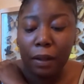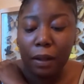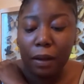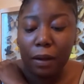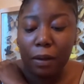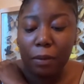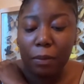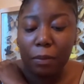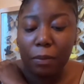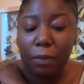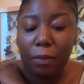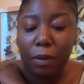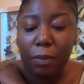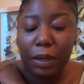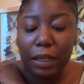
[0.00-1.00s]

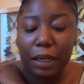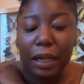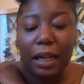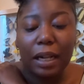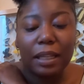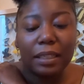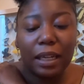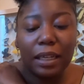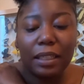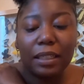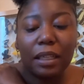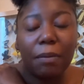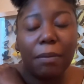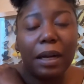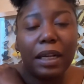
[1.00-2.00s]
But like I said, it's
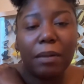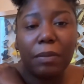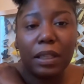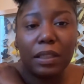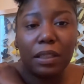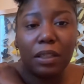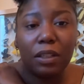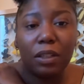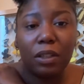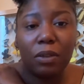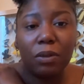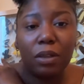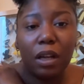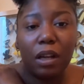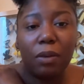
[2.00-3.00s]
somebody missing you,
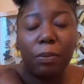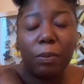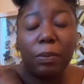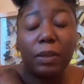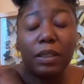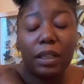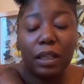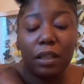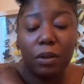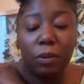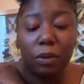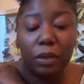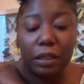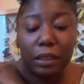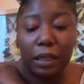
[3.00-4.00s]
a particular
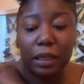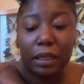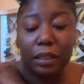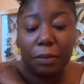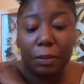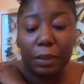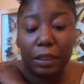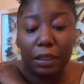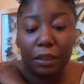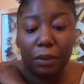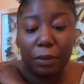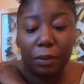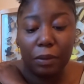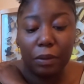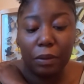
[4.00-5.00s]
water sign that's missing you,
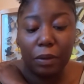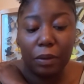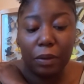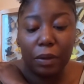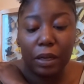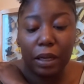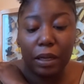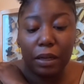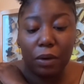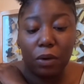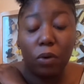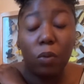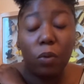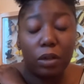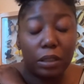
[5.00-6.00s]
okay,
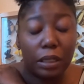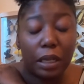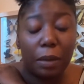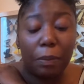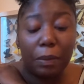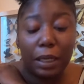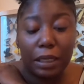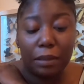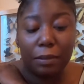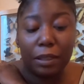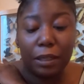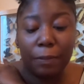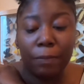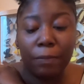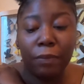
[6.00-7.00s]
or water sign placement.
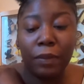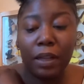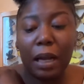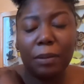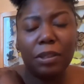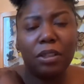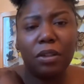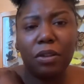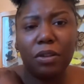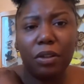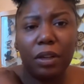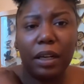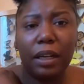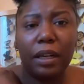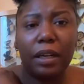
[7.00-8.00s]
I'm just gonna throw
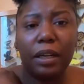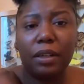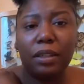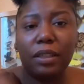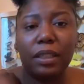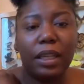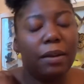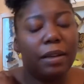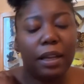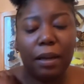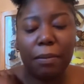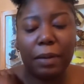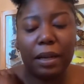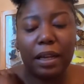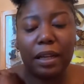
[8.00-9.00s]
that in there. Just keep that
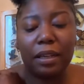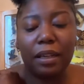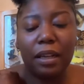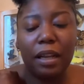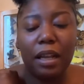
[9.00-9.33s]
in mind.